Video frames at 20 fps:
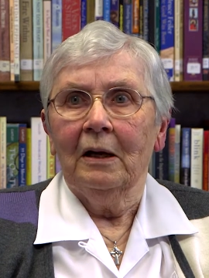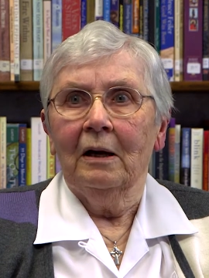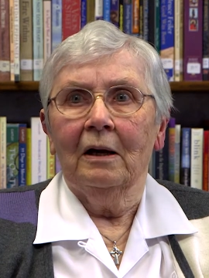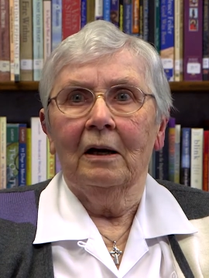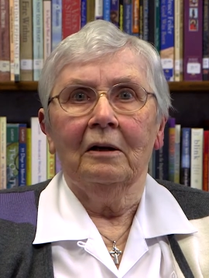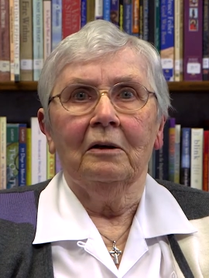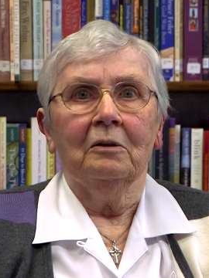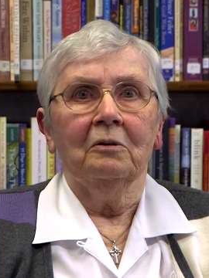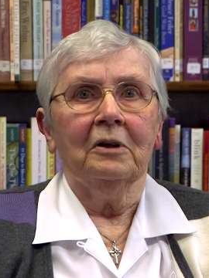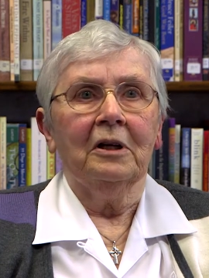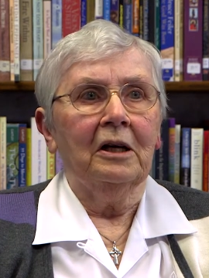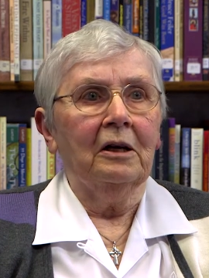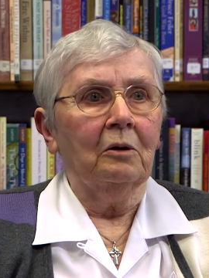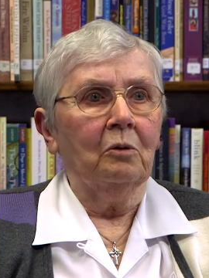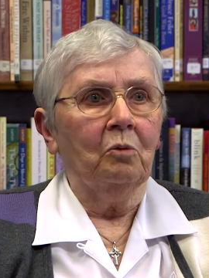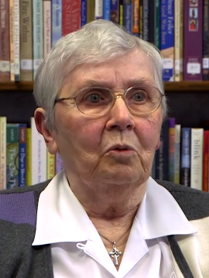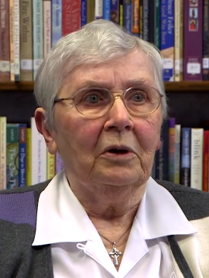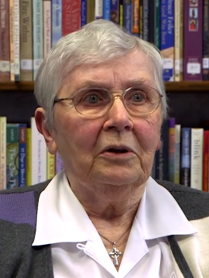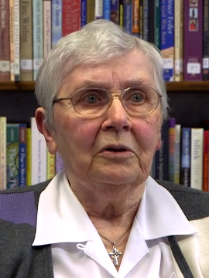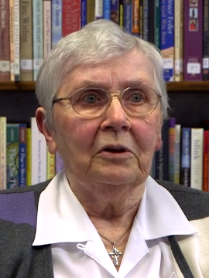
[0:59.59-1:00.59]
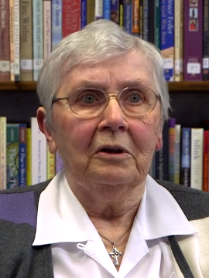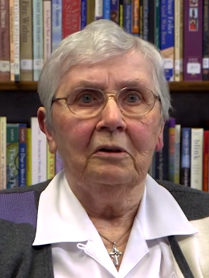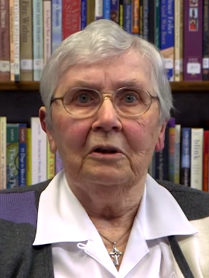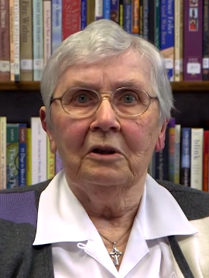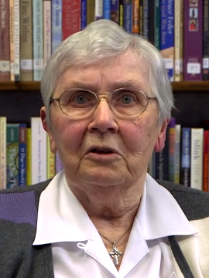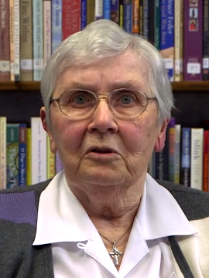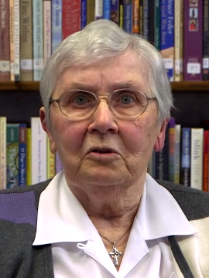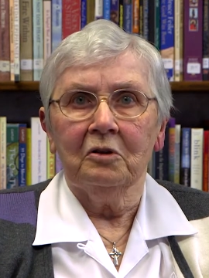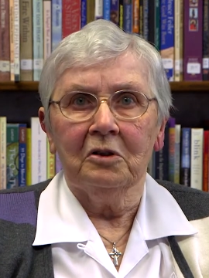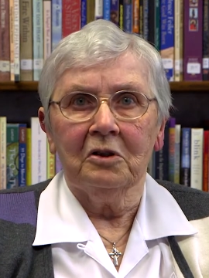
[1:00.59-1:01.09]
I don't care what they're
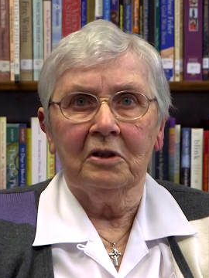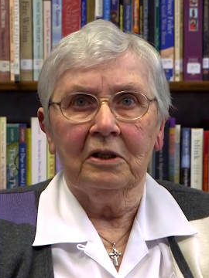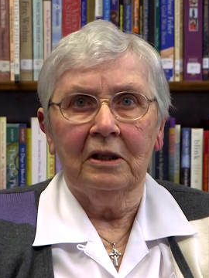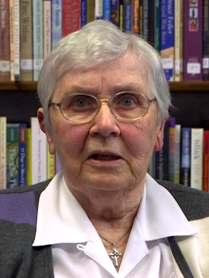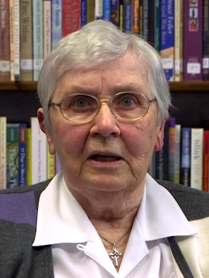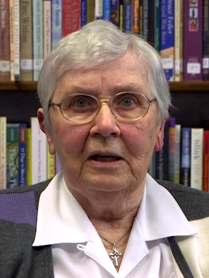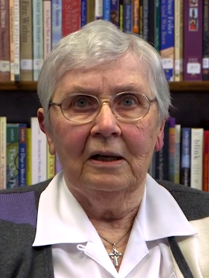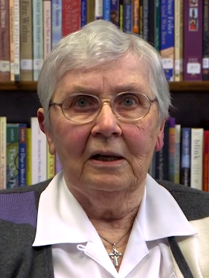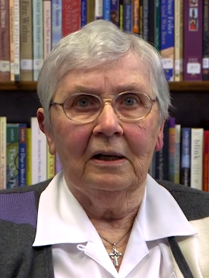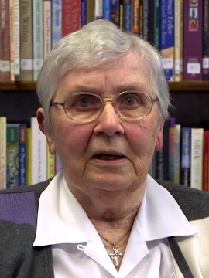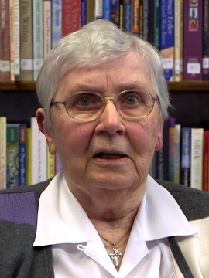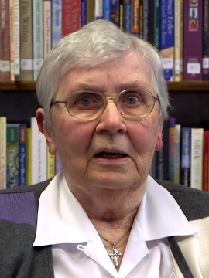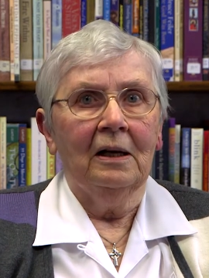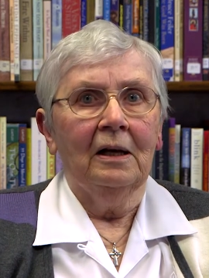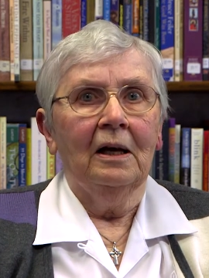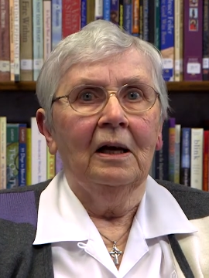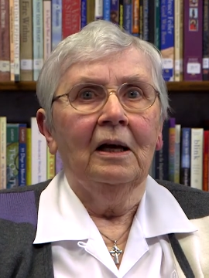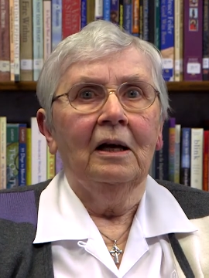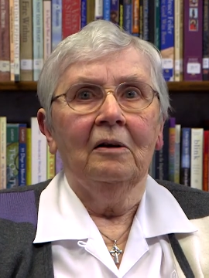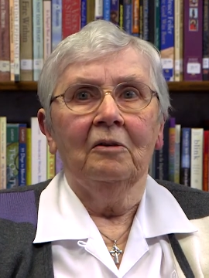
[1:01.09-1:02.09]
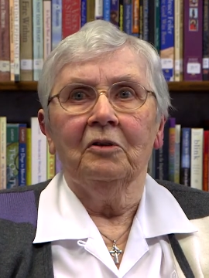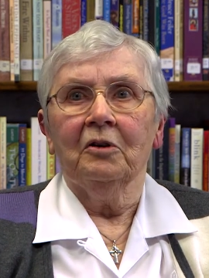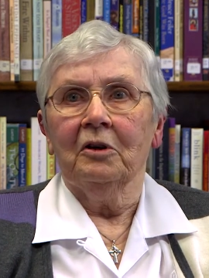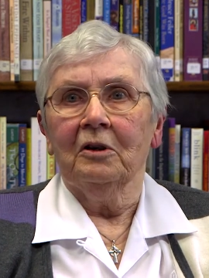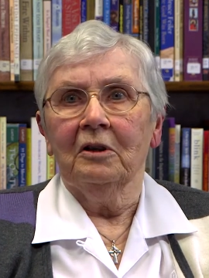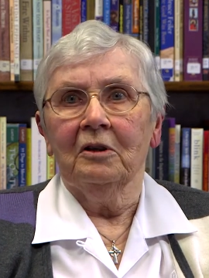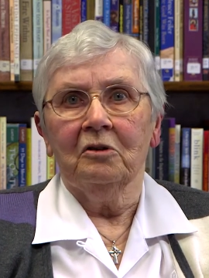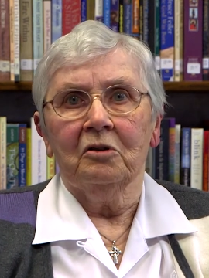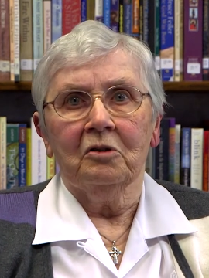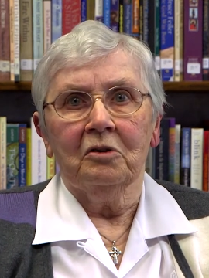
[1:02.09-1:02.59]
interested in, if
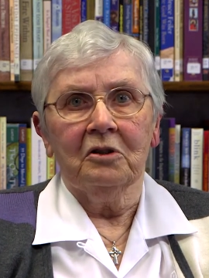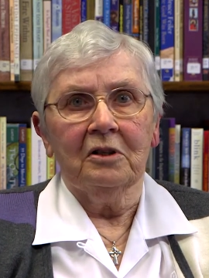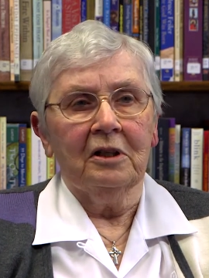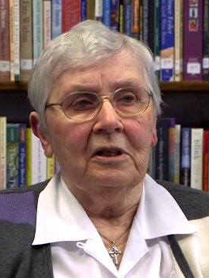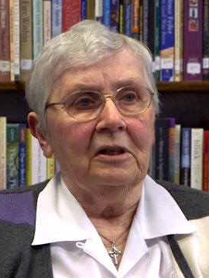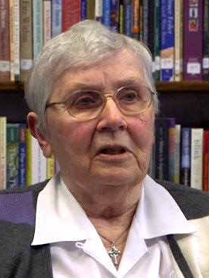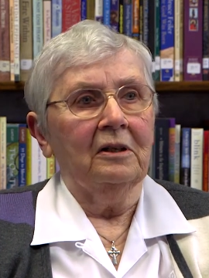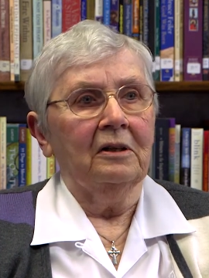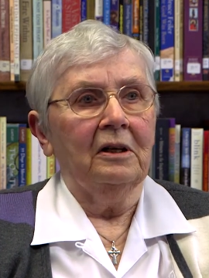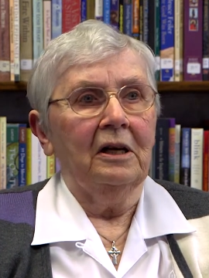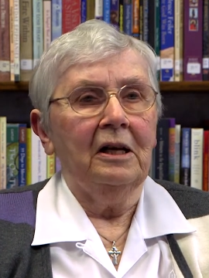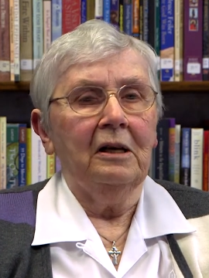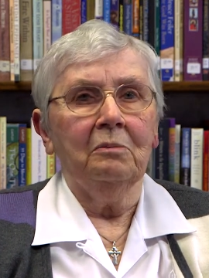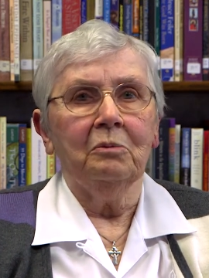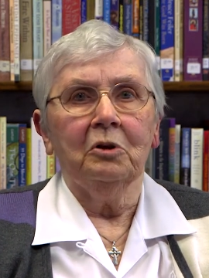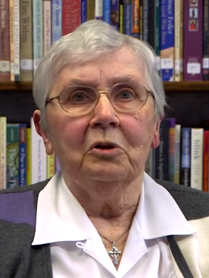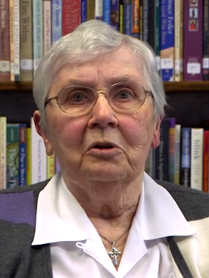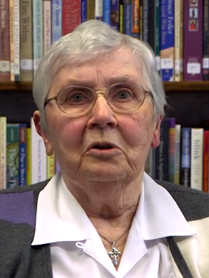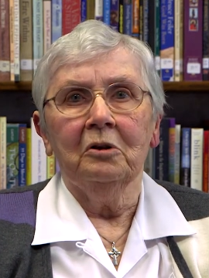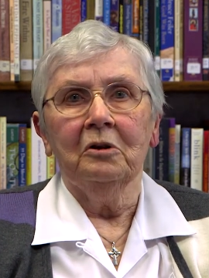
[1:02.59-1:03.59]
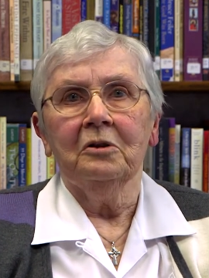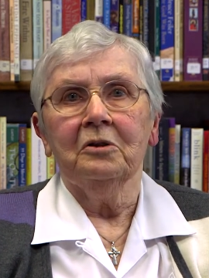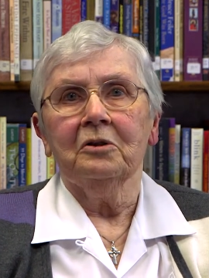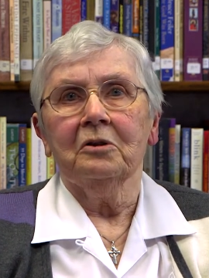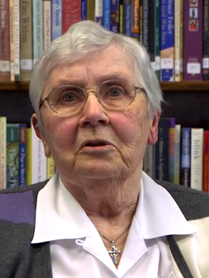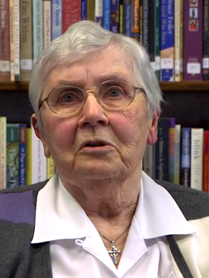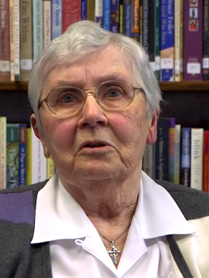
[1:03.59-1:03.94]
they're interested in neighborhoods